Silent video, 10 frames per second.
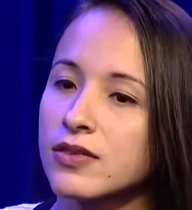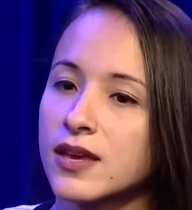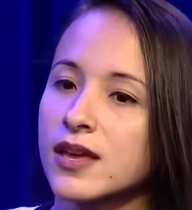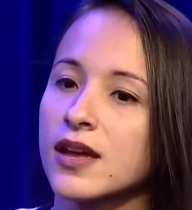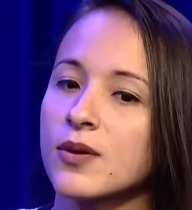
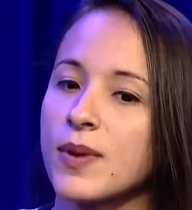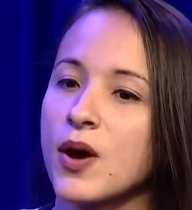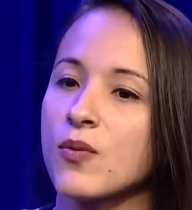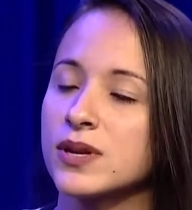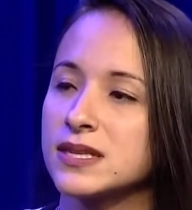thinking
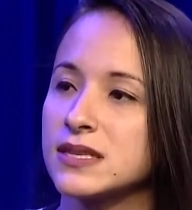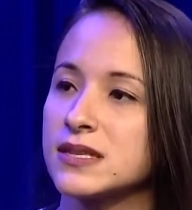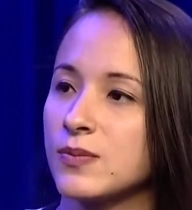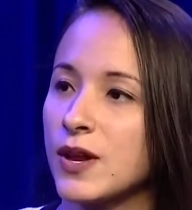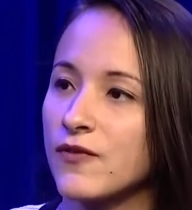about what does
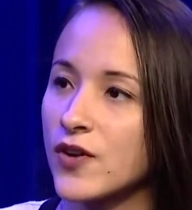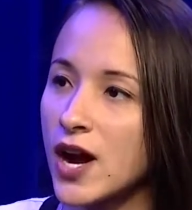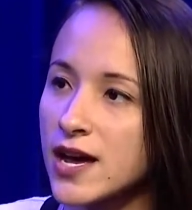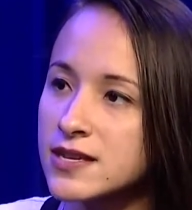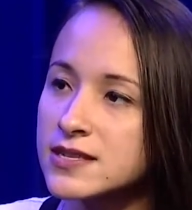this mean for
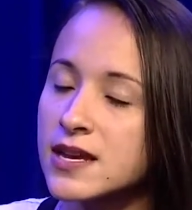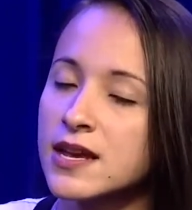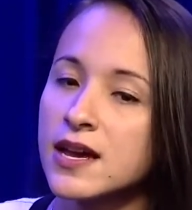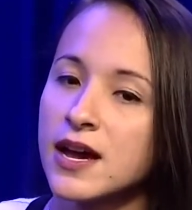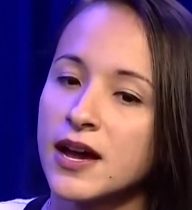us,
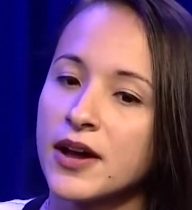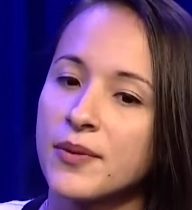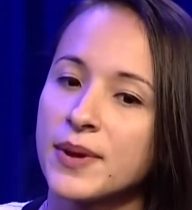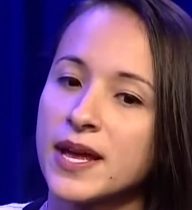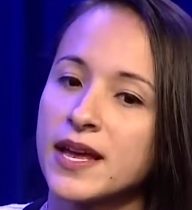
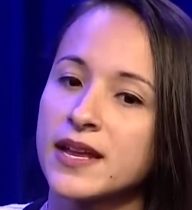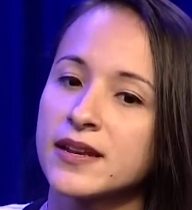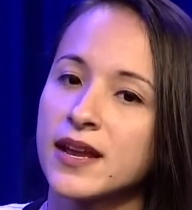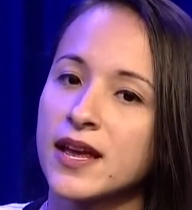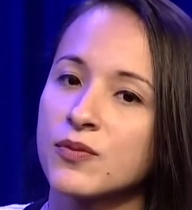
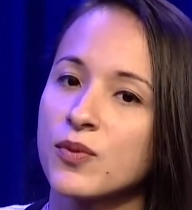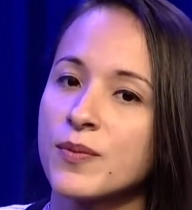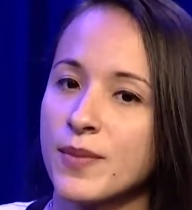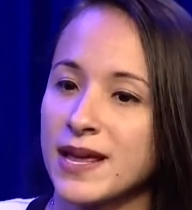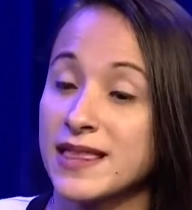and what might